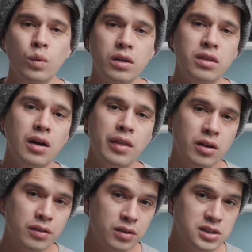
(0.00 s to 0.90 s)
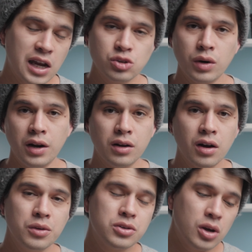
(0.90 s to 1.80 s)
with the other desaturated
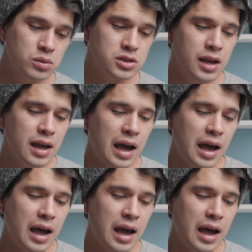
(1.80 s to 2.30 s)
tones,